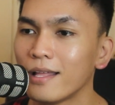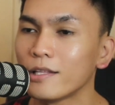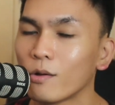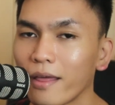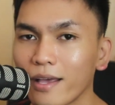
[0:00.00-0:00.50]

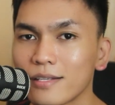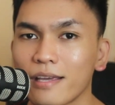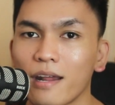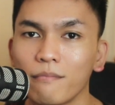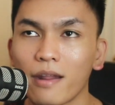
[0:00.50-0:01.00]
Now, like I
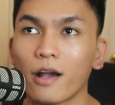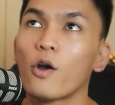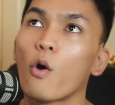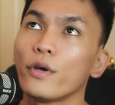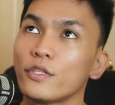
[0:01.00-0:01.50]
said, I'm not
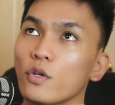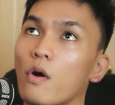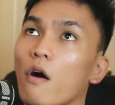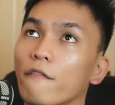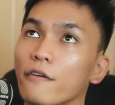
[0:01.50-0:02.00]
going to
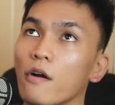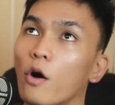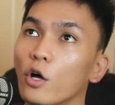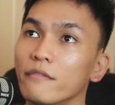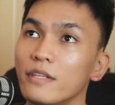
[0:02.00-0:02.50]
cover
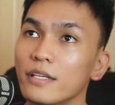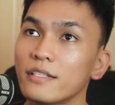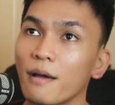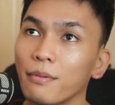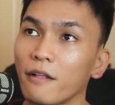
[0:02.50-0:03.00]
all of these
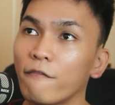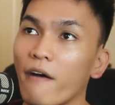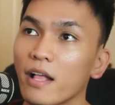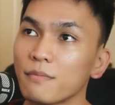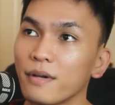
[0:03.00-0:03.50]
template
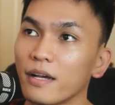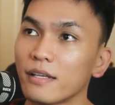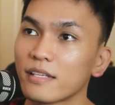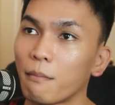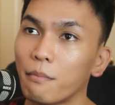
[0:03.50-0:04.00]
files
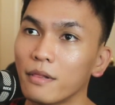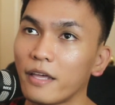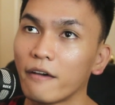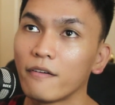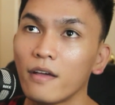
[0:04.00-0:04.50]
because I
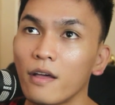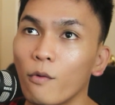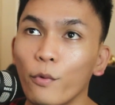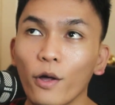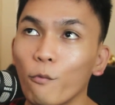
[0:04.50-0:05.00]
believe
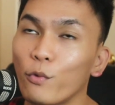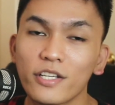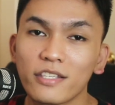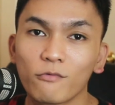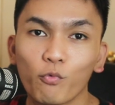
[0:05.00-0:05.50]
we, we
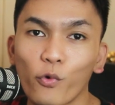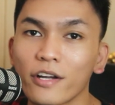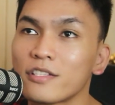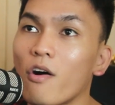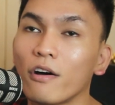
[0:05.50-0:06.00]
just
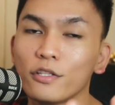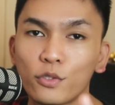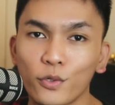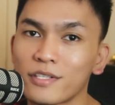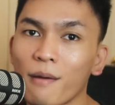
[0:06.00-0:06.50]
worked on
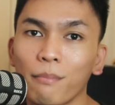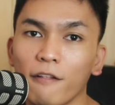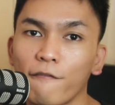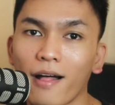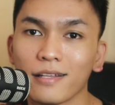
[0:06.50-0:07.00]
two
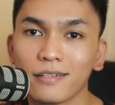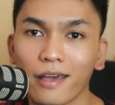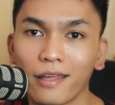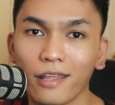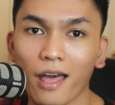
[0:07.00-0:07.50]
template files
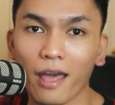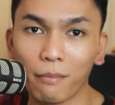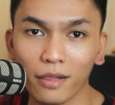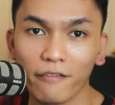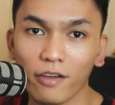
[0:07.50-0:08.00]
and I
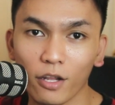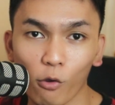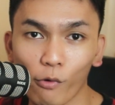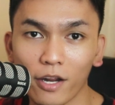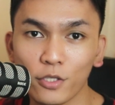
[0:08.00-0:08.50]
believe it
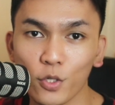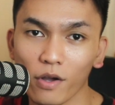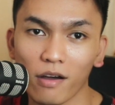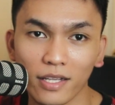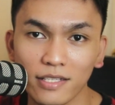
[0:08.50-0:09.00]
already
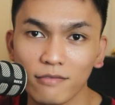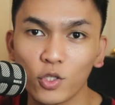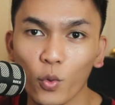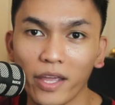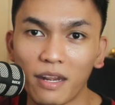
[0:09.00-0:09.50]
took us
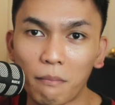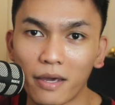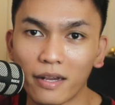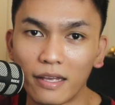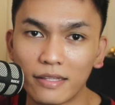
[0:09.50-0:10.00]
twenty
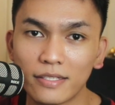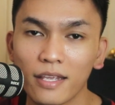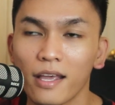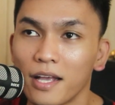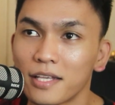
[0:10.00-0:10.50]
minutes.
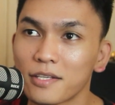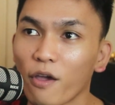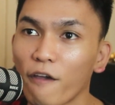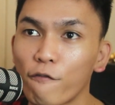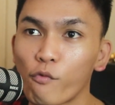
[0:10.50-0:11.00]
So
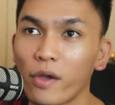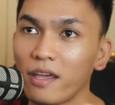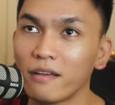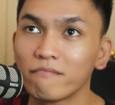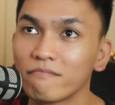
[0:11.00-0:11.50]
if
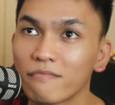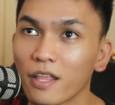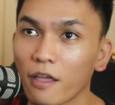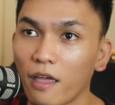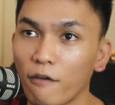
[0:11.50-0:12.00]
we
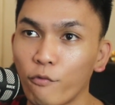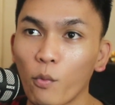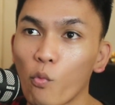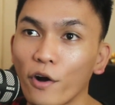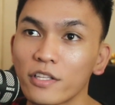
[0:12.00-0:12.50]
if we
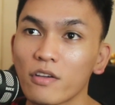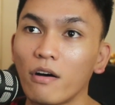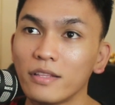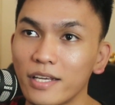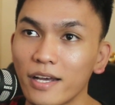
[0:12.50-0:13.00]
worked
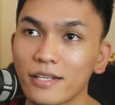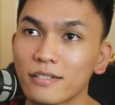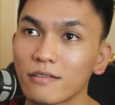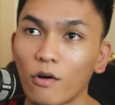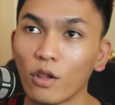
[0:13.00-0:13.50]
on
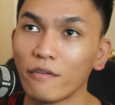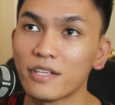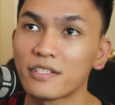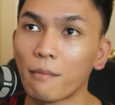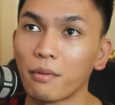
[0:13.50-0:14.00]
this, all of
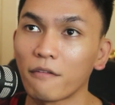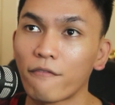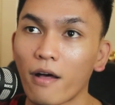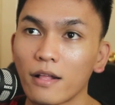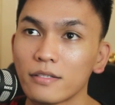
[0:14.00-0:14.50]
these template
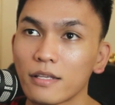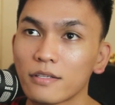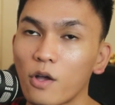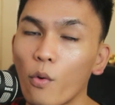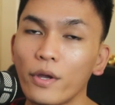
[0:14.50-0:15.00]
files,
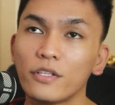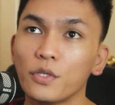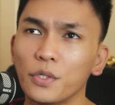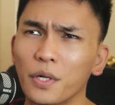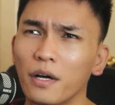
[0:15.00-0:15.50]
it's going
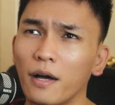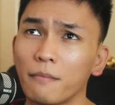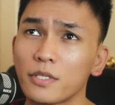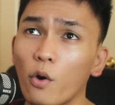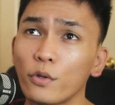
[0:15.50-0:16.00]
to um,
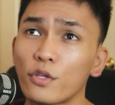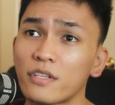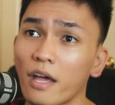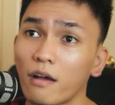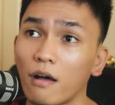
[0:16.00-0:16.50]
it's going to
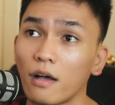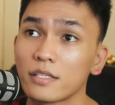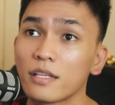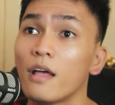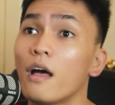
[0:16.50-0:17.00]
take
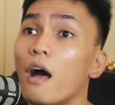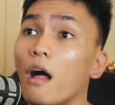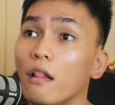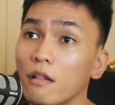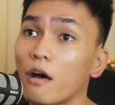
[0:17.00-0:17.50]
us
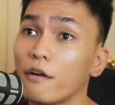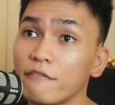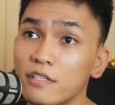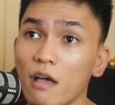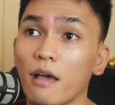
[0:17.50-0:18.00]
a lot
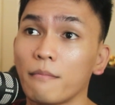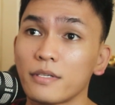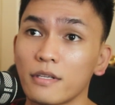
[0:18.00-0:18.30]
of time.